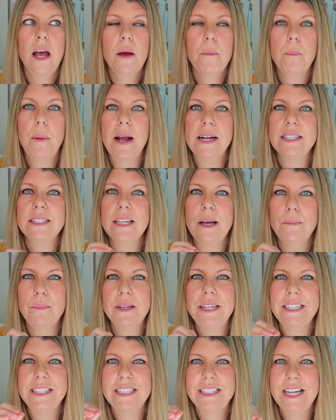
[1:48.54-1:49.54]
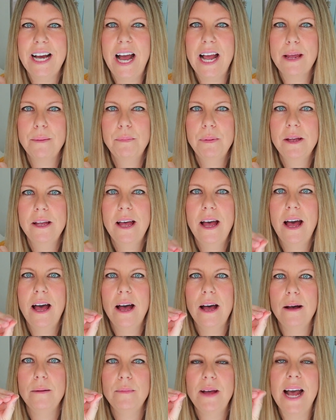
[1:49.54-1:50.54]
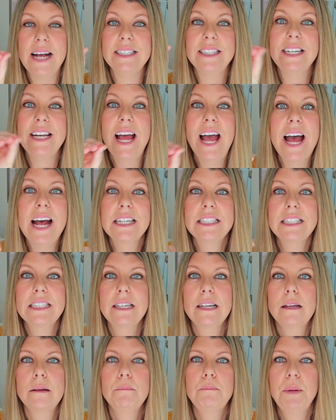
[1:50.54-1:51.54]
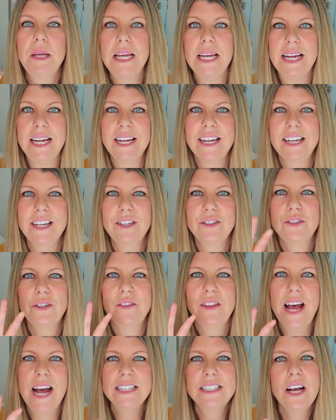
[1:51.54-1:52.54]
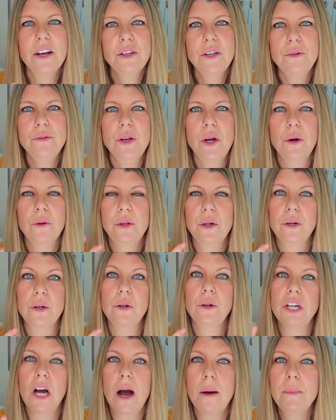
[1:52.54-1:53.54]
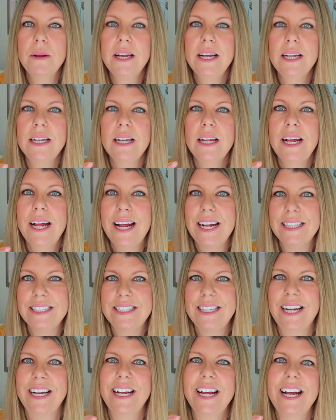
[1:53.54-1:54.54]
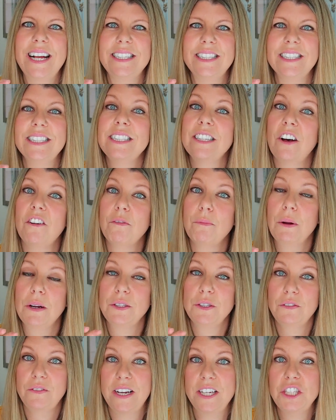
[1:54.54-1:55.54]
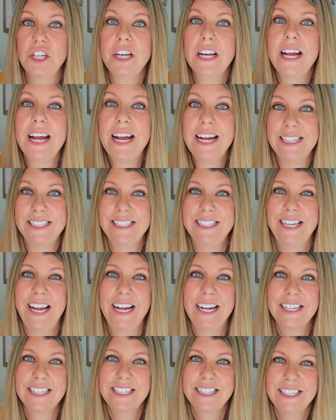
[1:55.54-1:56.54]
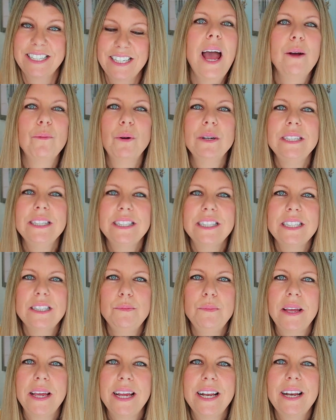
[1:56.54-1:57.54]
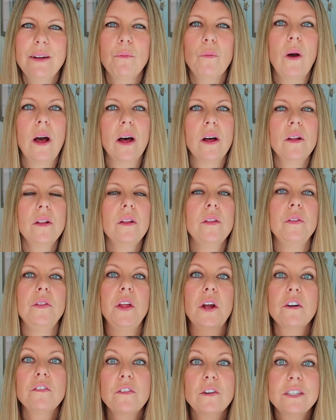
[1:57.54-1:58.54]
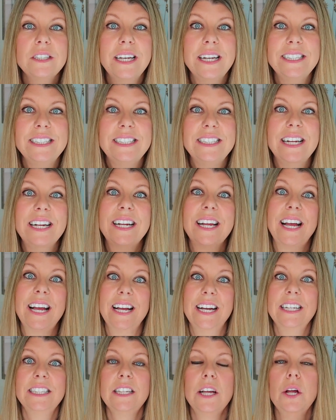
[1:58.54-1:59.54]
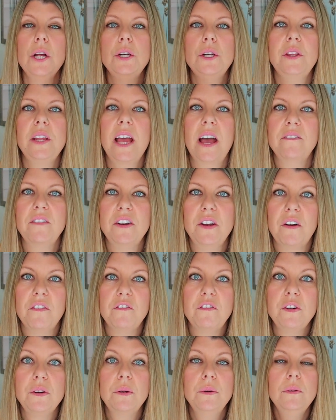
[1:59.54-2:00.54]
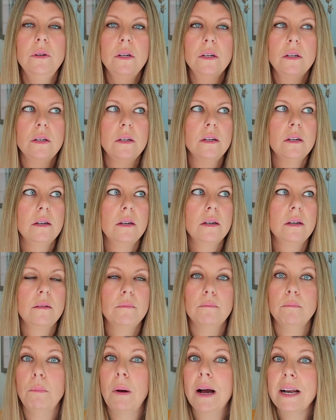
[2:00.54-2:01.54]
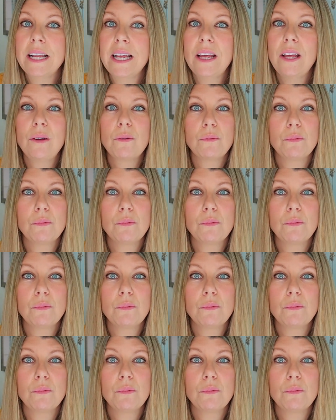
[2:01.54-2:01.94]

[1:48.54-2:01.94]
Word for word: by somebody's type as an SP. So that's how you know their dominant instinct is a self-preservation instinct. And what does this mean? Well, their first instinct is, do they have enough food, money,